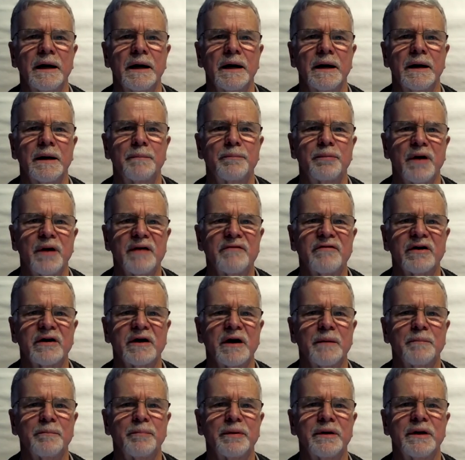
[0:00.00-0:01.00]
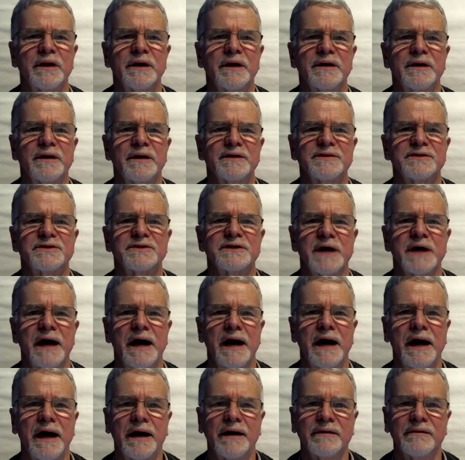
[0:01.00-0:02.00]
private companies
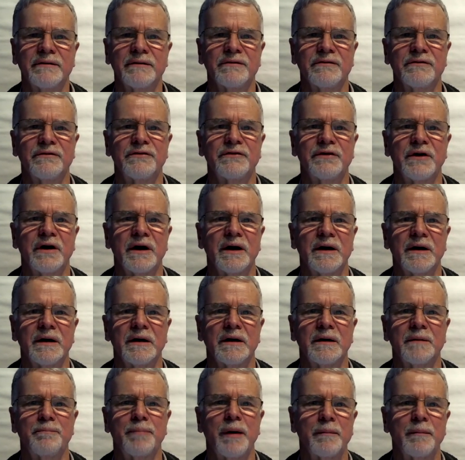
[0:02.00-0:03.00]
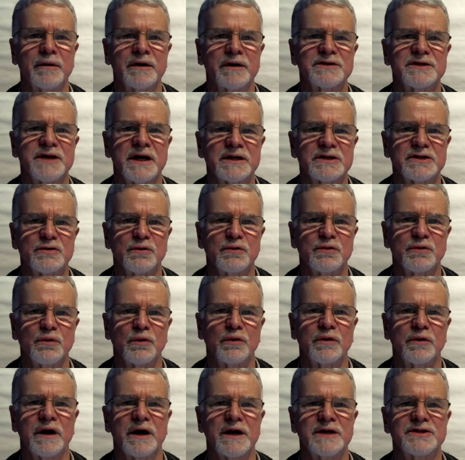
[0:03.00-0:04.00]
and public sector
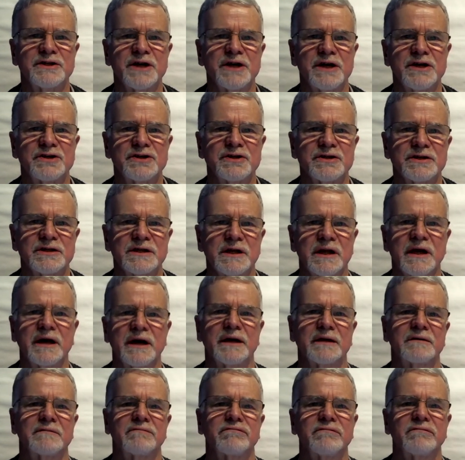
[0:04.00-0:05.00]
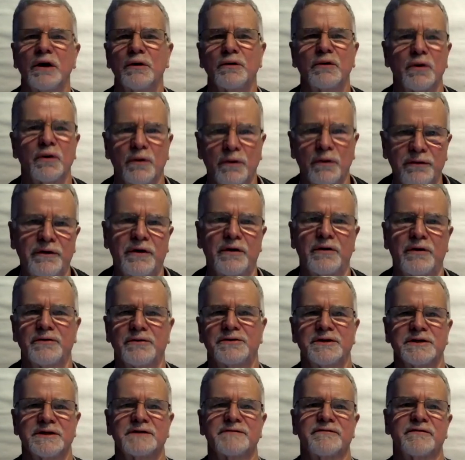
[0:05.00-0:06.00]
organizations like local
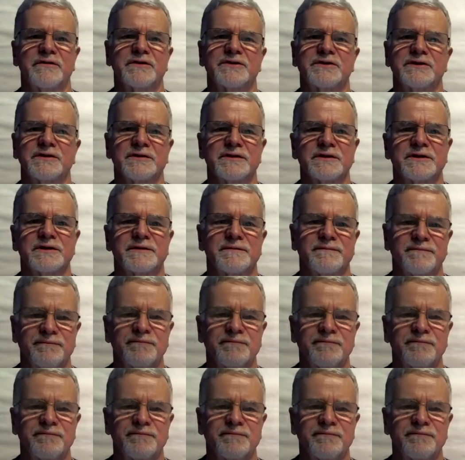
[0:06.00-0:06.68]
authorities, for instance.